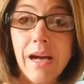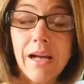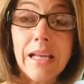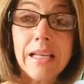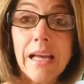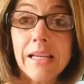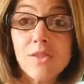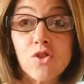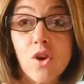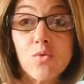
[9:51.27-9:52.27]
index,
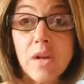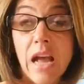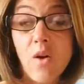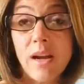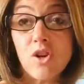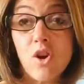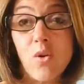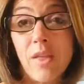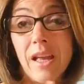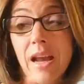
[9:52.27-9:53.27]
so now I know
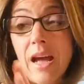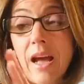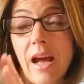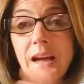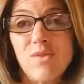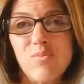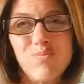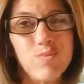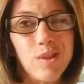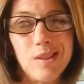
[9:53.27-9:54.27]
that I
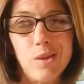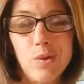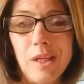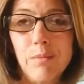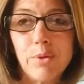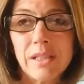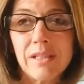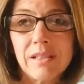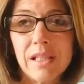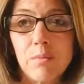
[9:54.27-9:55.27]
really don't eat
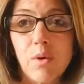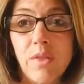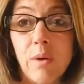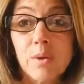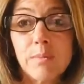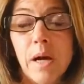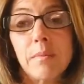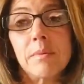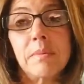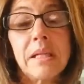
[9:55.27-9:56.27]
pretzels anymore. That was
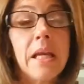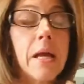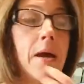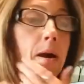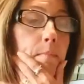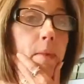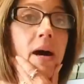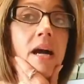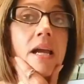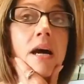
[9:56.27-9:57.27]
probably
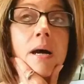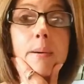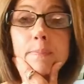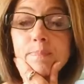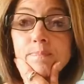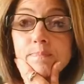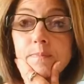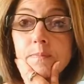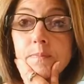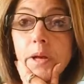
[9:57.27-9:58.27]
my
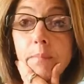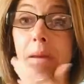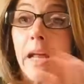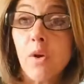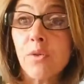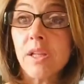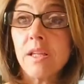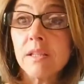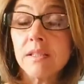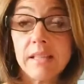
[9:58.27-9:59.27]
my healthy
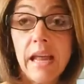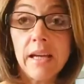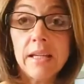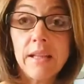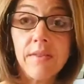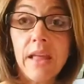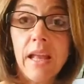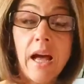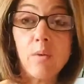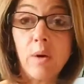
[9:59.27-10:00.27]
snack that
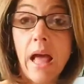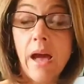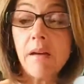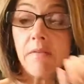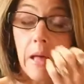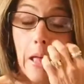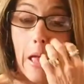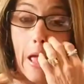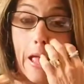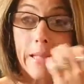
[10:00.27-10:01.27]
I would have.
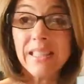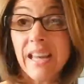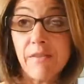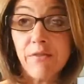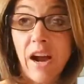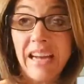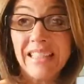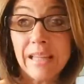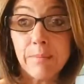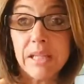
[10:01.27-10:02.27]
It's not fried. It's
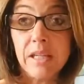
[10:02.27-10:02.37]
not potato